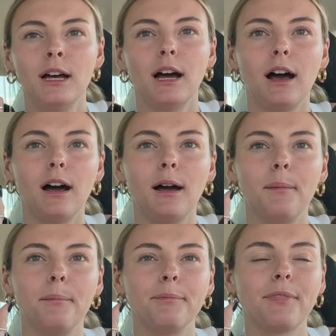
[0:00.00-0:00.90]

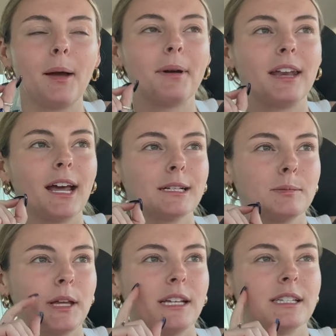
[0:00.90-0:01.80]
um, at my next
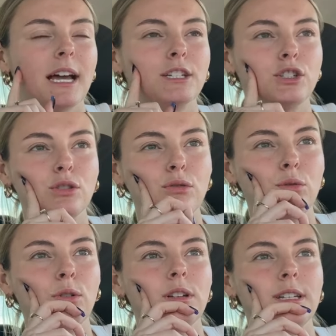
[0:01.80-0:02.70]
place, I
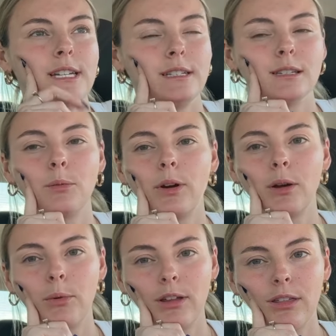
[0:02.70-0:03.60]
do need somewhere
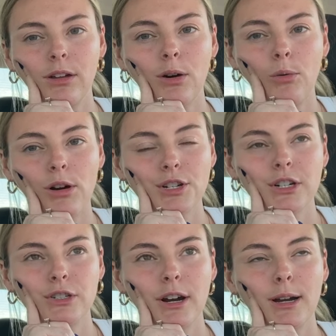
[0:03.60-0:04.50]
with a washer
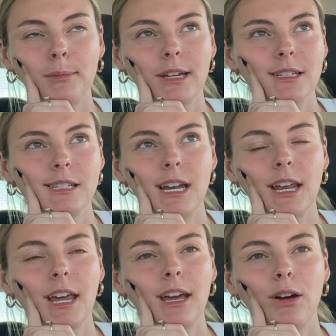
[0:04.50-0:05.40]
and dryer because
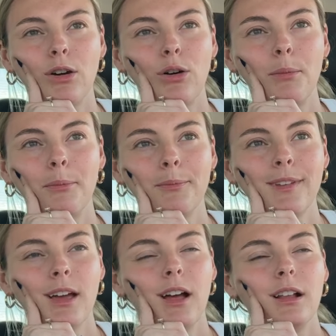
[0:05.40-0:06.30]
taking it home,
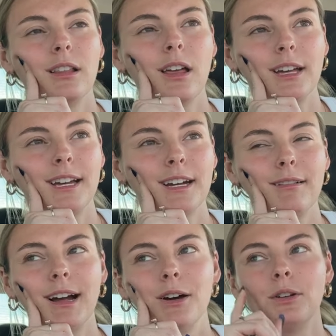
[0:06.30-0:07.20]
lugging it
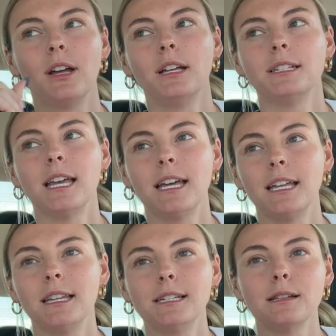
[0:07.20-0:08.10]
around,
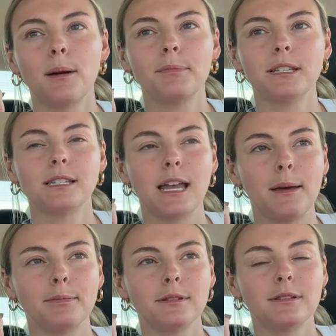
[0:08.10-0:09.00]
taking this up the
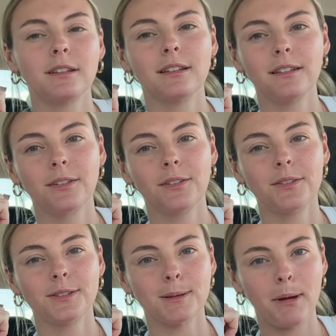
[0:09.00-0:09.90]
steps
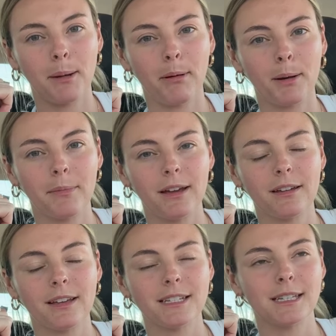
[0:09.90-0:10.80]
to my apartment
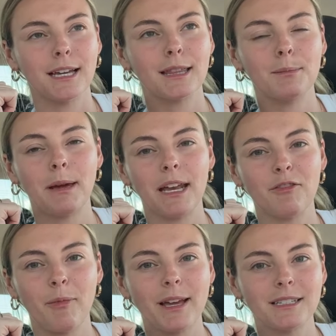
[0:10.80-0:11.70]
is like the bane
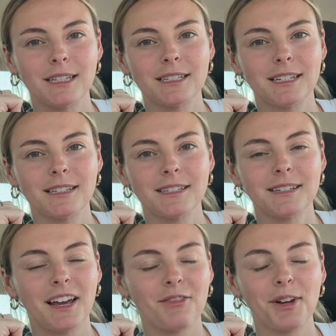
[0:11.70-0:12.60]
of my existence
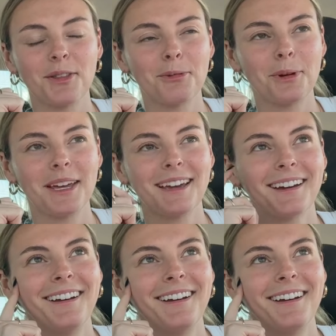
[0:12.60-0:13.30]
every other week.